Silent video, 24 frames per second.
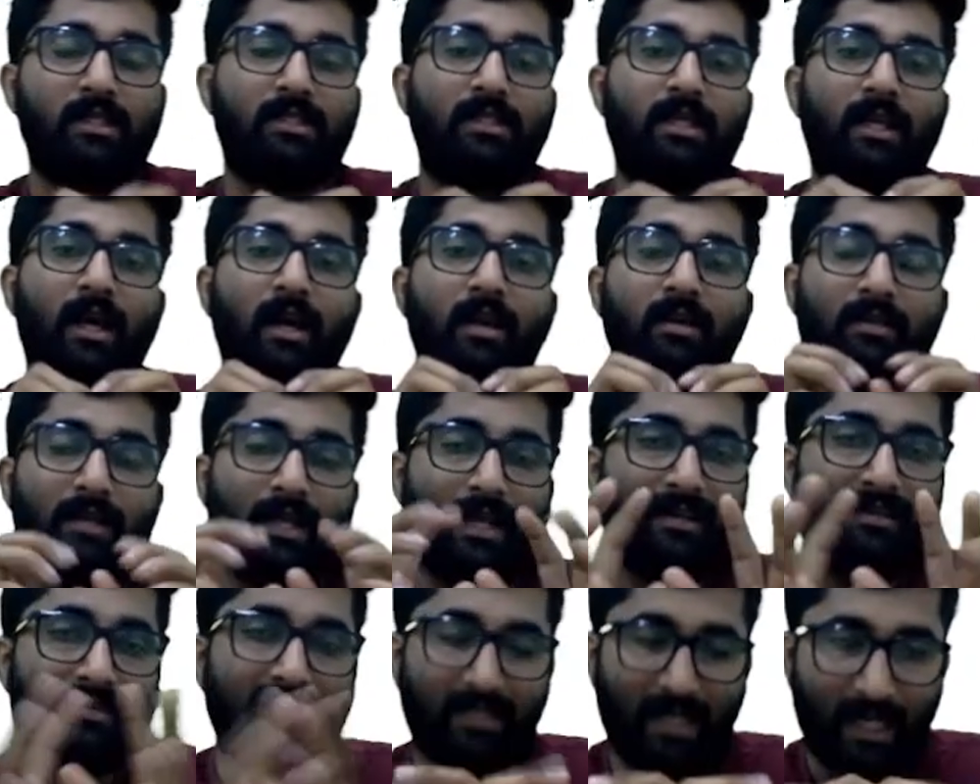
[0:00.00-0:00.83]
There are
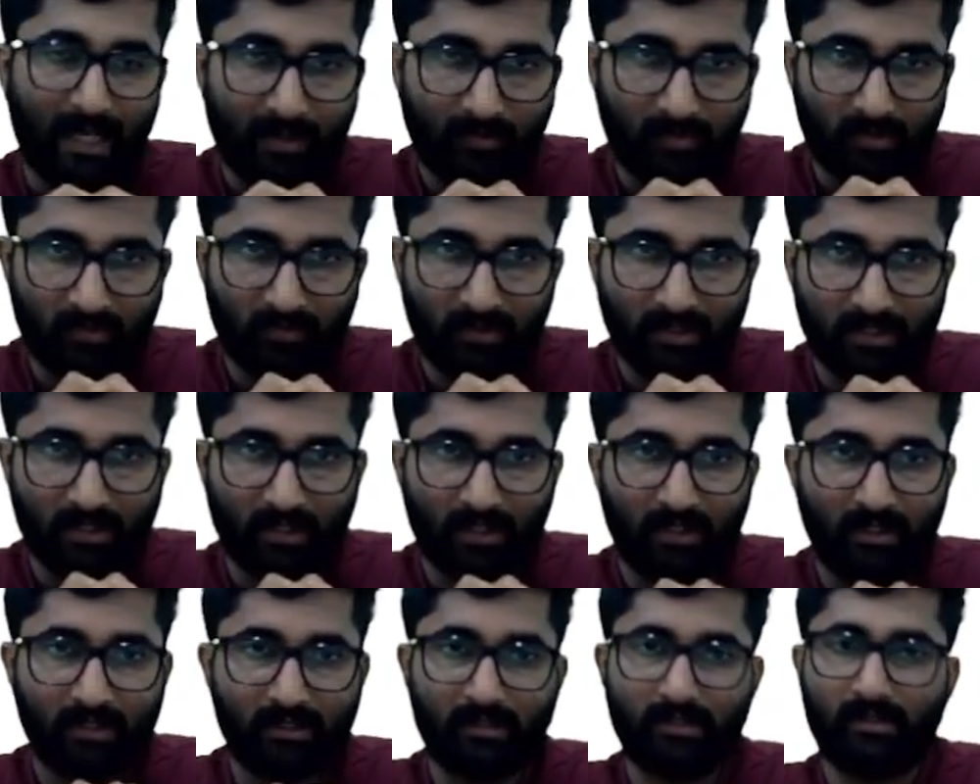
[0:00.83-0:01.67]
10 tabs which
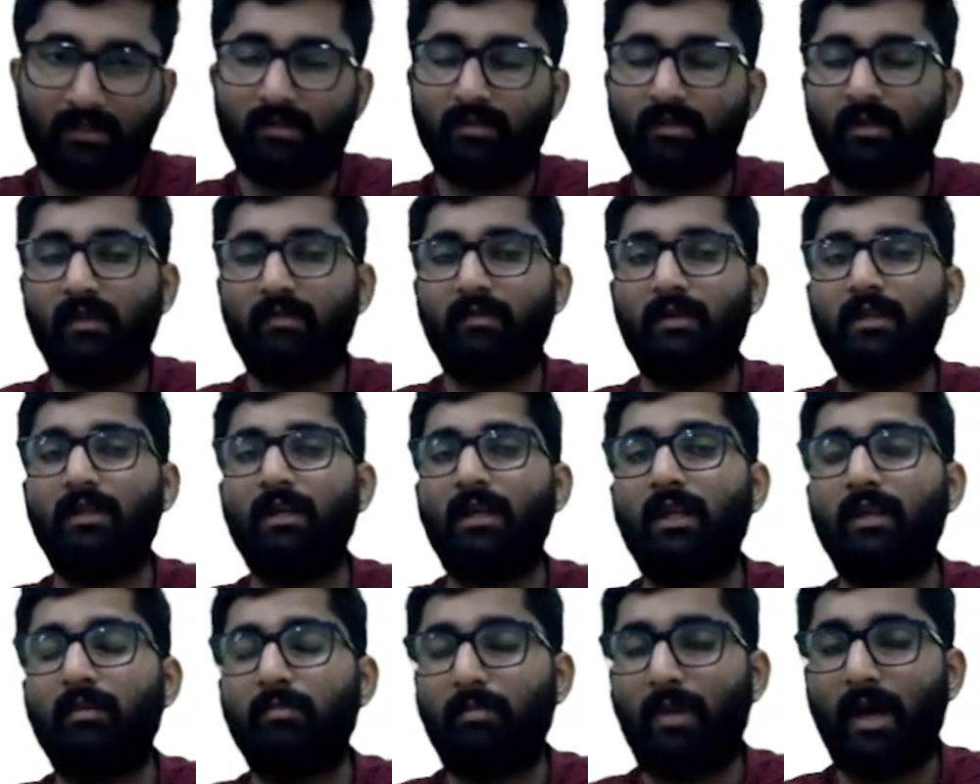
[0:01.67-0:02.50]
is given
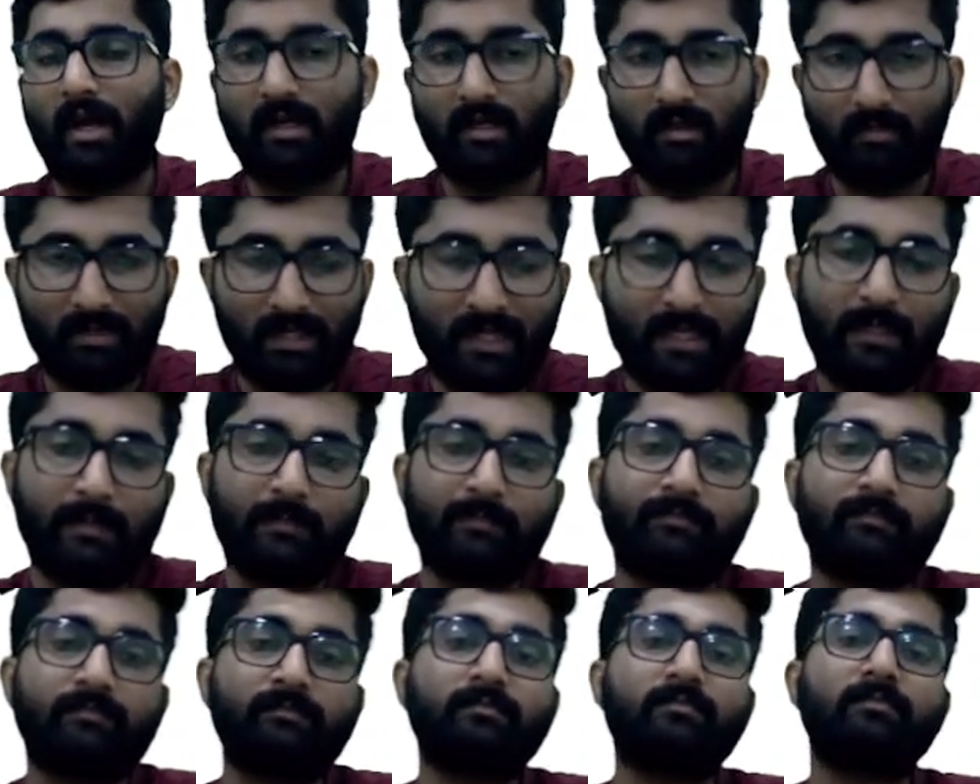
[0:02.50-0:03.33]
in part B
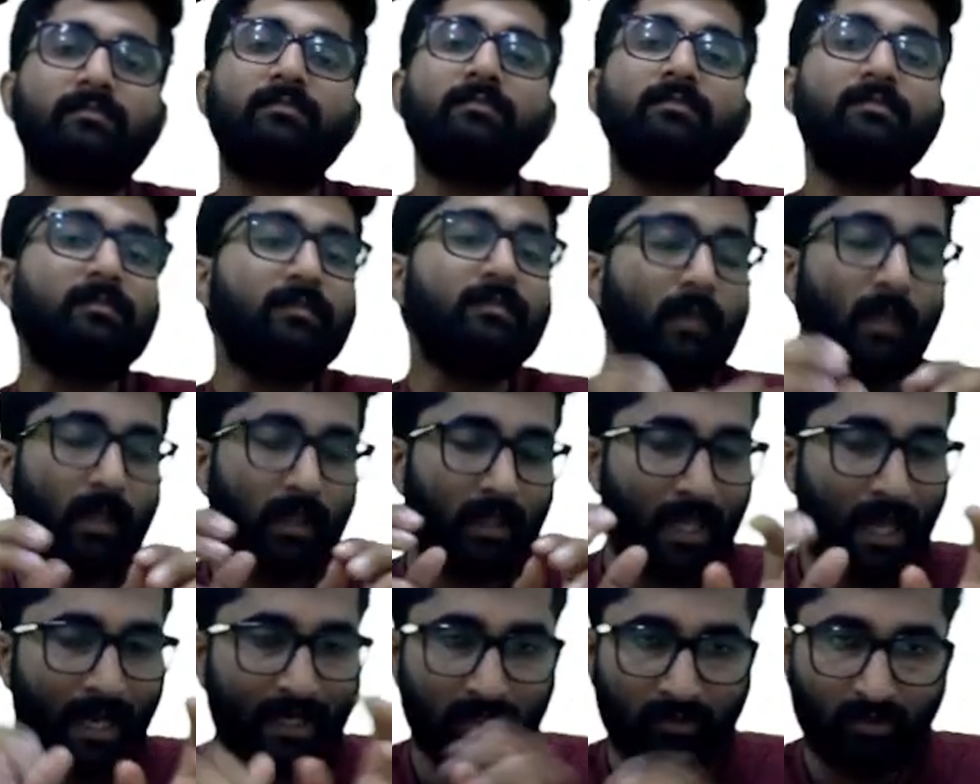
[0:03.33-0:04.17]

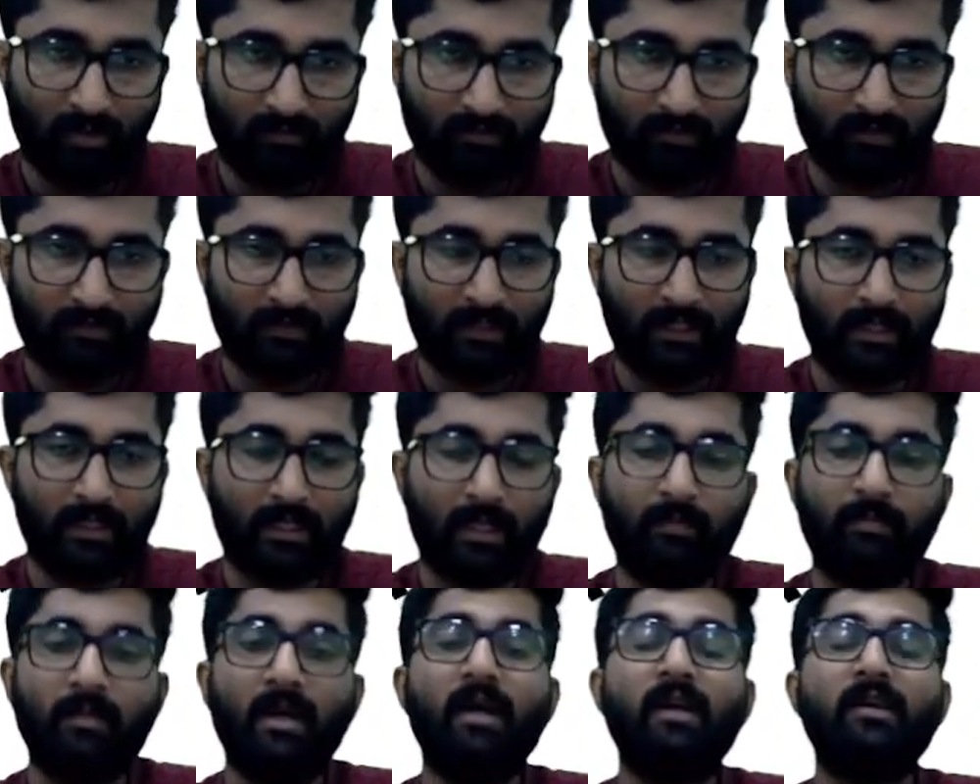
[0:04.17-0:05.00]
that you have to fill it
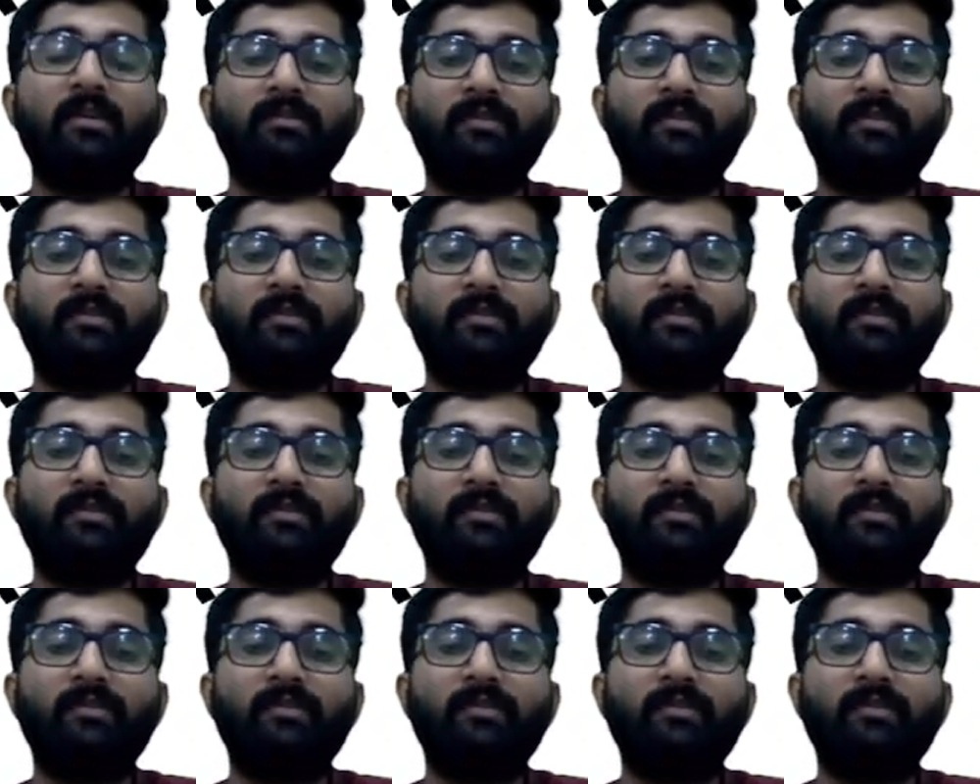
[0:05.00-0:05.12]
up.